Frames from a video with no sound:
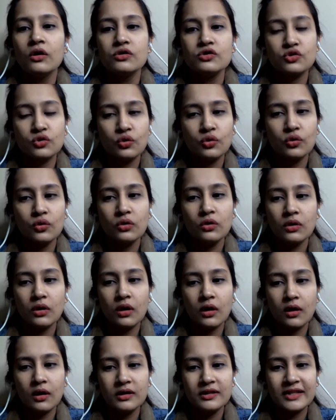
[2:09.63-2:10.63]

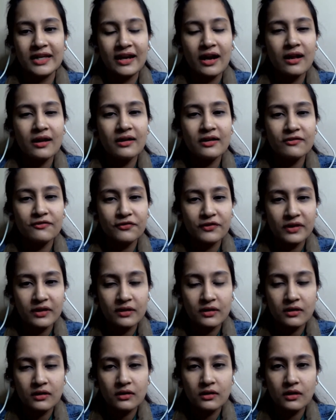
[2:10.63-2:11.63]
So there are
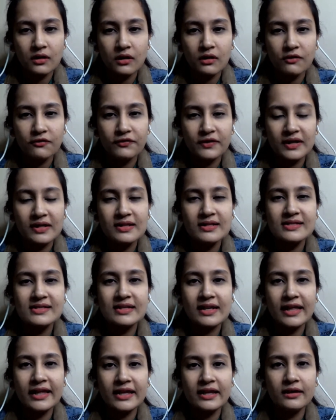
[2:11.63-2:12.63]
different fields
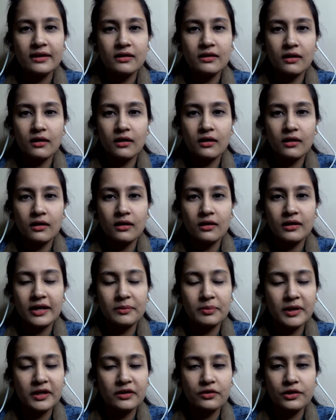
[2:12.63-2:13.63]
like,
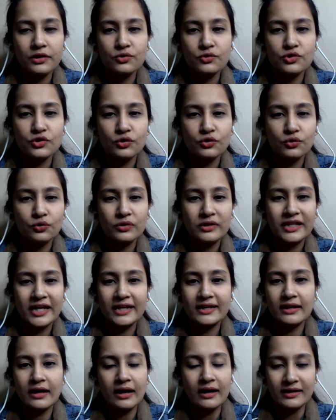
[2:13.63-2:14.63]
let me introduce you to
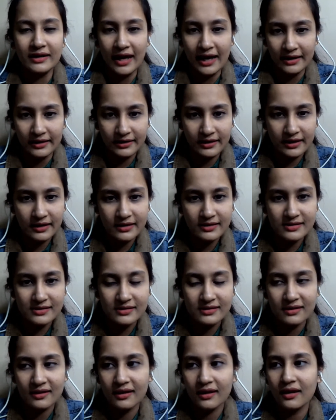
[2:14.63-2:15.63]
data
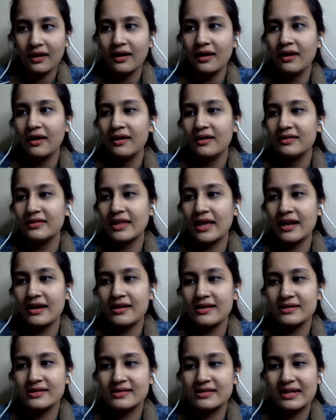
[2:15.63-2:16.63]
analytics. There
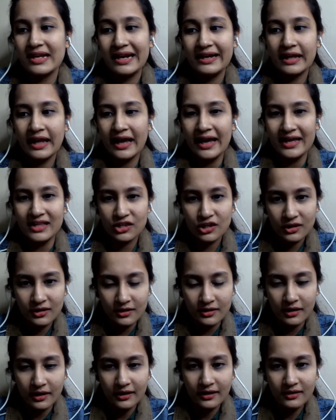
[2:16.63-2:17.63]
is data
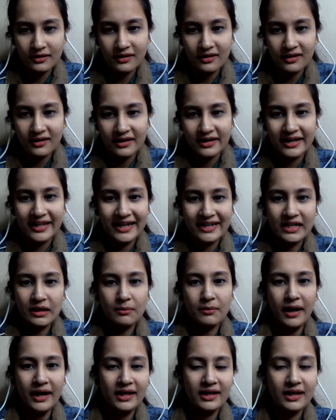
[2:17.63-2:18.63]
engineering, data
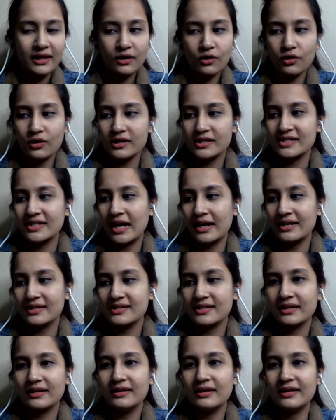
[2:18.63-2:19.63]
mining or
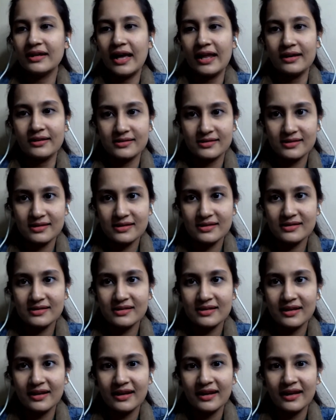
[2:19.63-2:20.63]
statistical analysis.